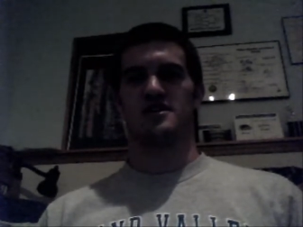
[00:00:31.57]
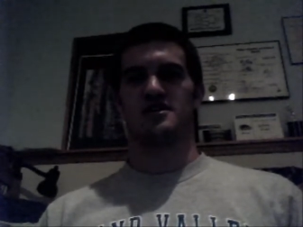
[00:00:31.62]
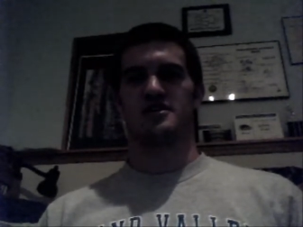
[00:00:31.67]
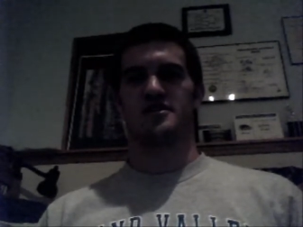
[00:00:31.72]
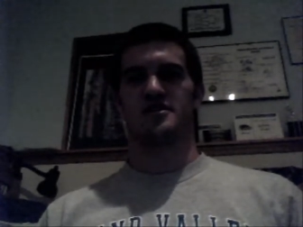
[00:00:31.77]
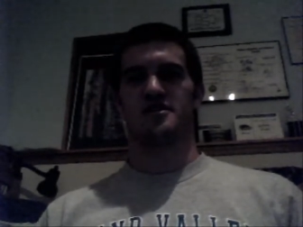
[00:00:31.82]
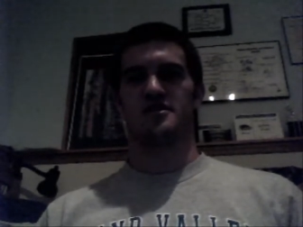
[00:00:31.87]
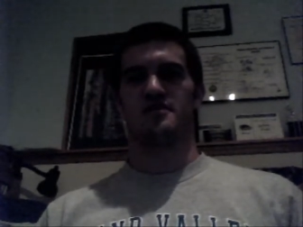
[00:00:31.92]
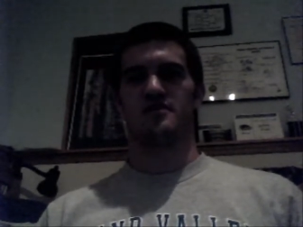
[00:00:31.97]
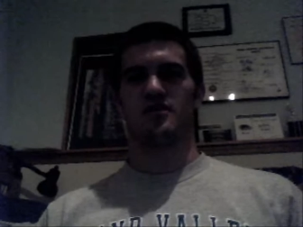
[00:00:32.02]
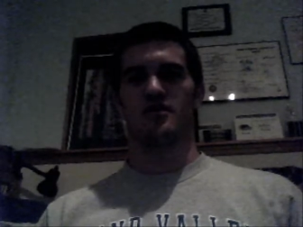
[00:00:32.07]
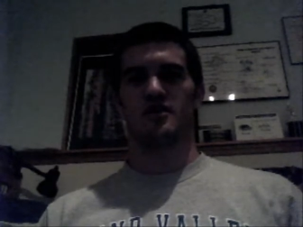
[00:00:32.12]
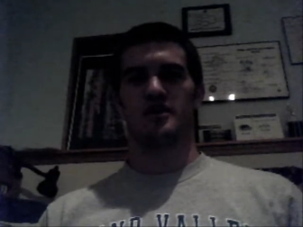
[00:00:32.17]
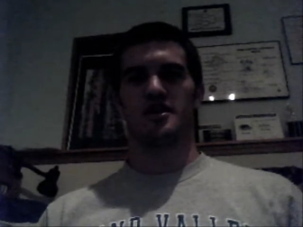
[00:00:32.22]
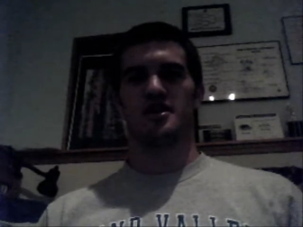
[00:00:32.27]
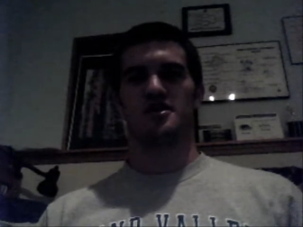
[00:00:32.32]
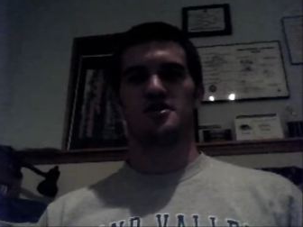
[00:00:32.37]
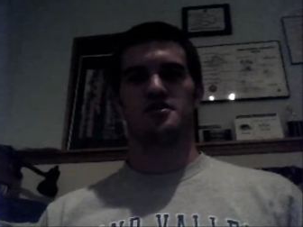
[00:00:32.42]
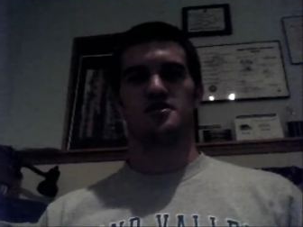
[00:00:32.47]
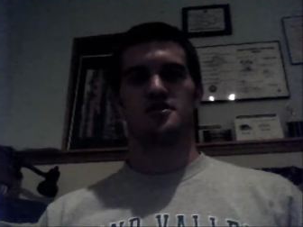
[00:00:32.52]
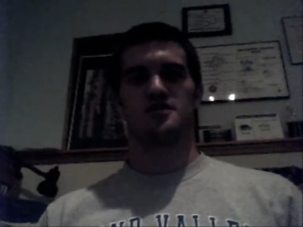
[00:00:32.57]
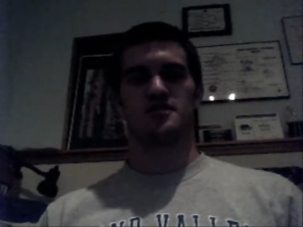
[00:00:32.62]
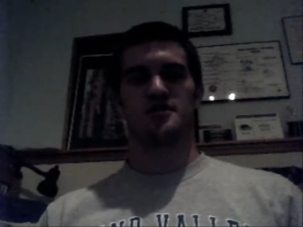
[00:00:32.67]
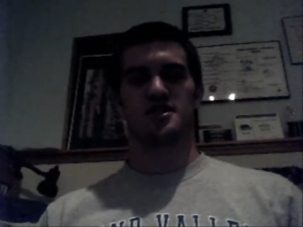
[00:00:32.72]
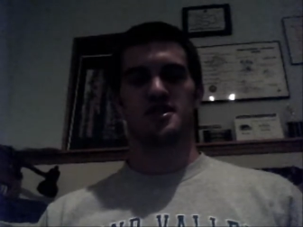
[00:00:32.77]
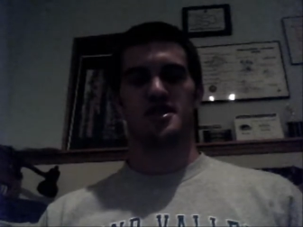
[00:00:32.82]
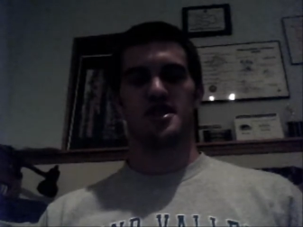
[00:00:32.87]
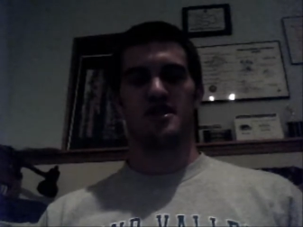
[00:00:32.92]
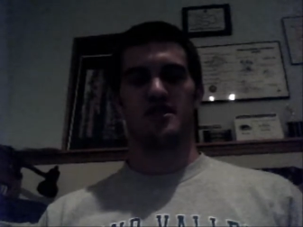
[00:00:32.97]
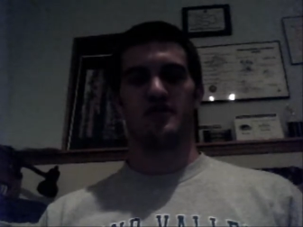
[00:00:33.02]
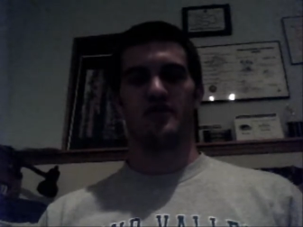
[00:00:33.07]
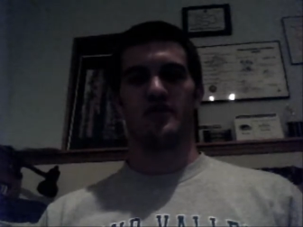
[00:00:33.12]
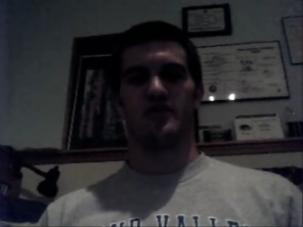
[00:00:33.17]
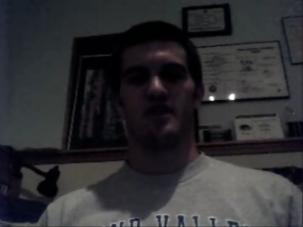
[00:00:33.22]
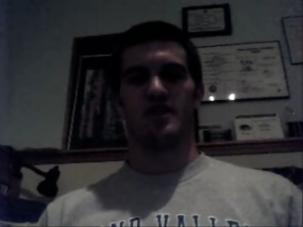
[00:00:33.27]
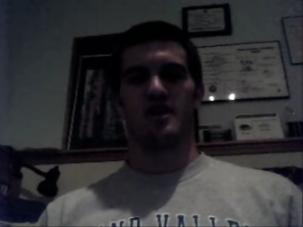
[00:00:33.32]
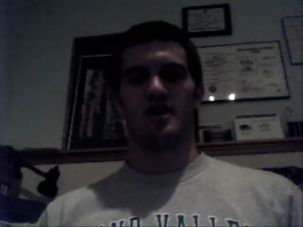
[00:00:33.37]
is looking more like its usual self.